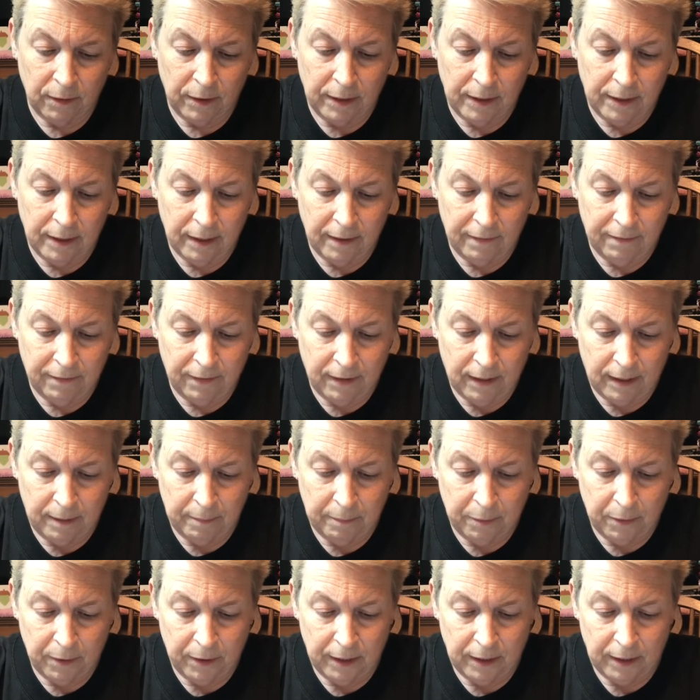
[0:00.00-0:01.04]
read that fine
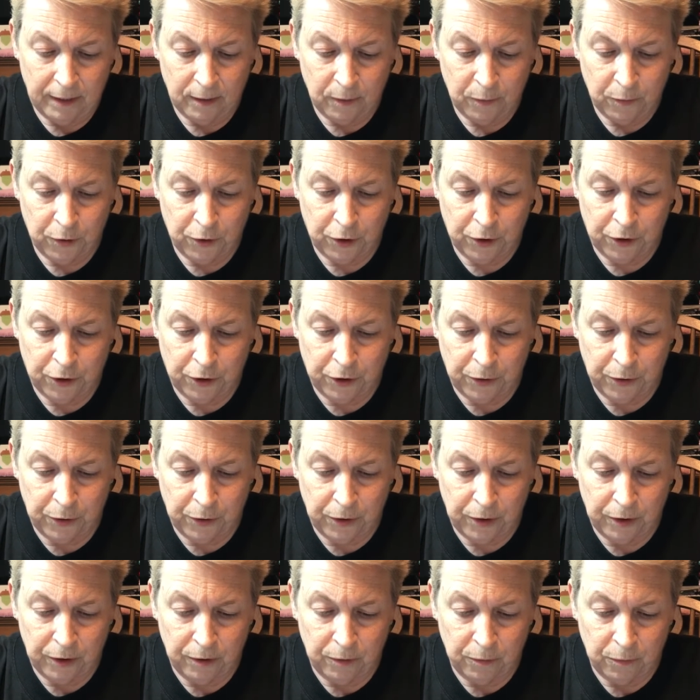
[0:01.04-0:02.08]
print,
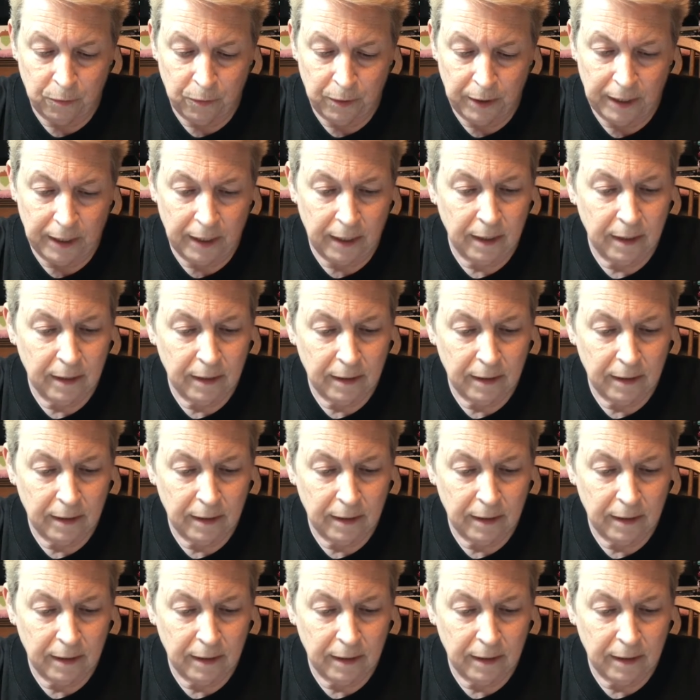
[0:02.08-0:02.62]
shee-wee.